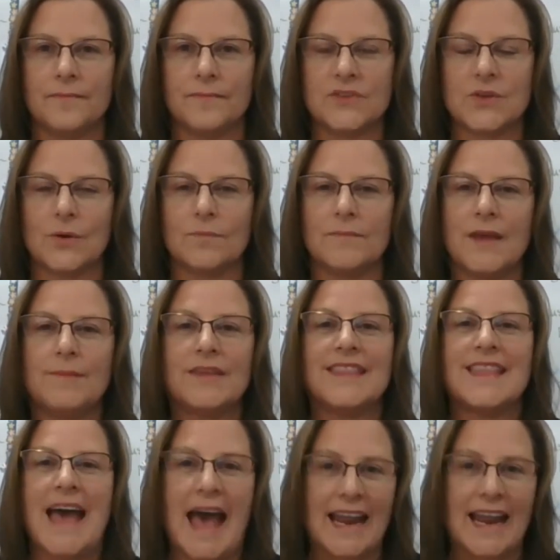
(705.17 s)
So maybe
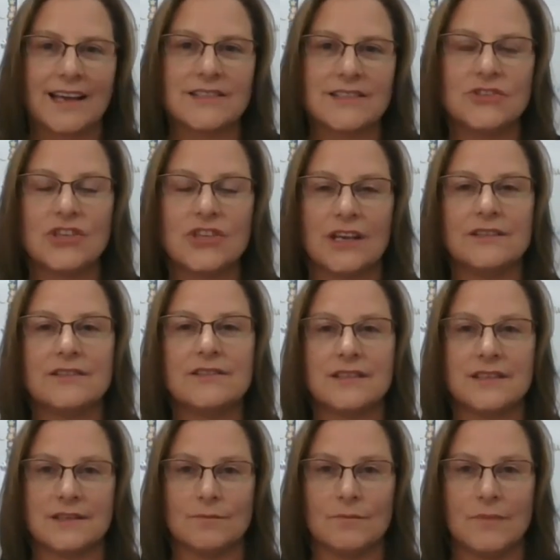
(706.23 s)
that hasn't changed
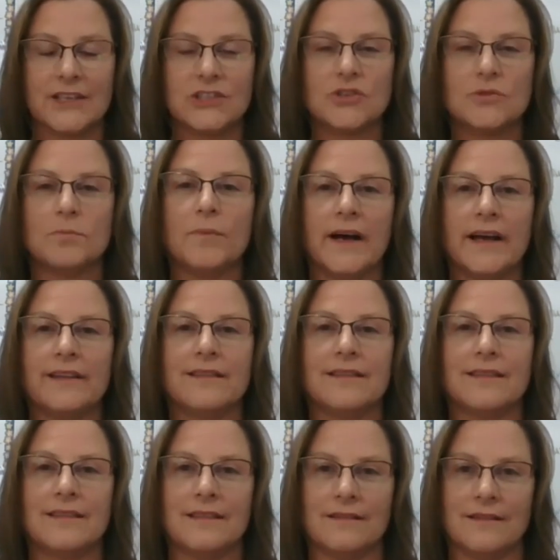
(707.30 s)
as much, but
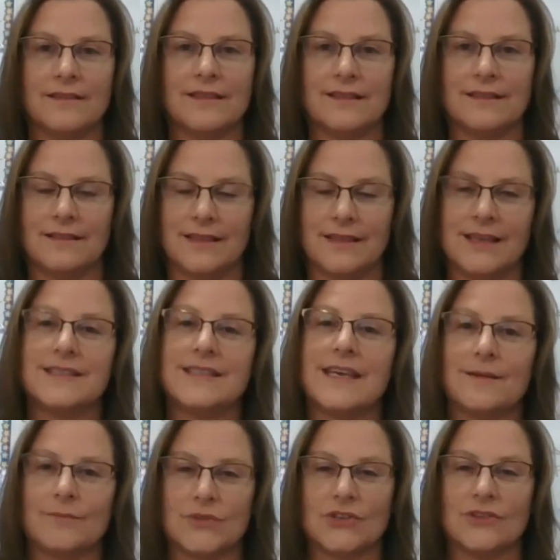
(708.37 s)
the
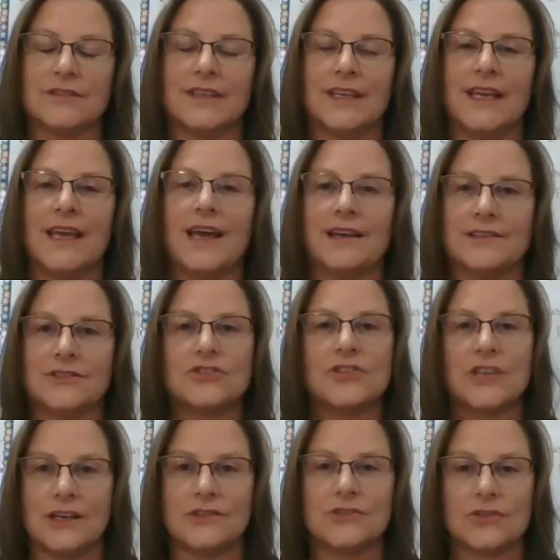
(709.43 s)
exam certainly has
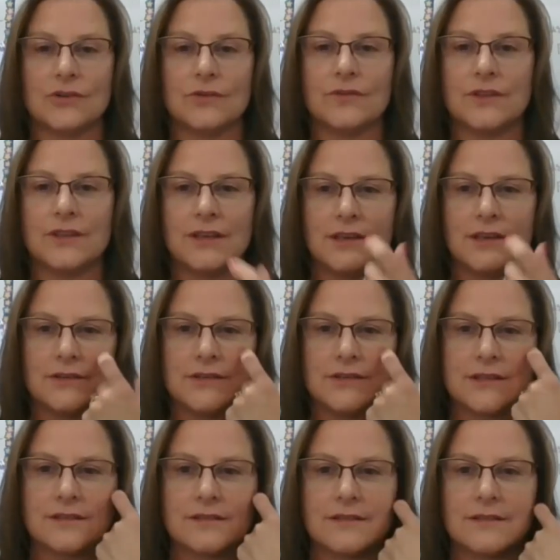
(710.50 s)
changed over the years.